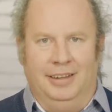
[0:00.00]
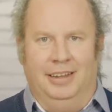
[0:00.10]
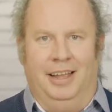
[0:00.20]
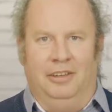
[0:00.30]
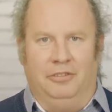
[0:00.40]

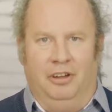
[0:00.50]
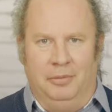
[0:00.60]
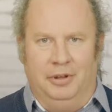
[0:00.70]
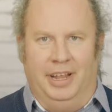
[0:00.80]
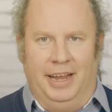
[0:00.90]
the last
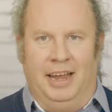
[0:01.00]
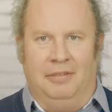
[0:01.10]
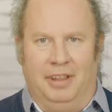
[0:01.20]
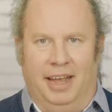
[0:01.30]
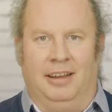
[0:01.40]
time that they
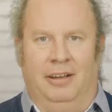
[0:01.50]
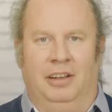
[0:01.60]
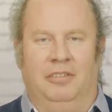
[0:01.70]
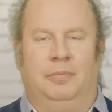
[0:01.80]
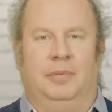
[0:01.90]
have that
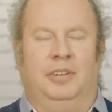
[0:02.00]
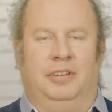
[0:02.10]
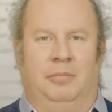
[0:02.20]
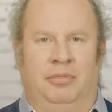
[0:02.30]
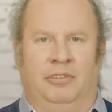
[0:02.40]
kind of
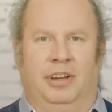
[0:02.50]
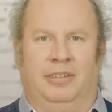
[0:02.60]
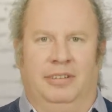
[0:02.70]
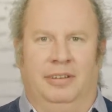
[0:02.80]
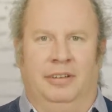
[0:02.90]
particular
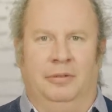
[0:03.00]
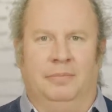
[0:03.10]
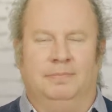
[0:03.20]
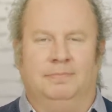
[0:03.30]
project to do.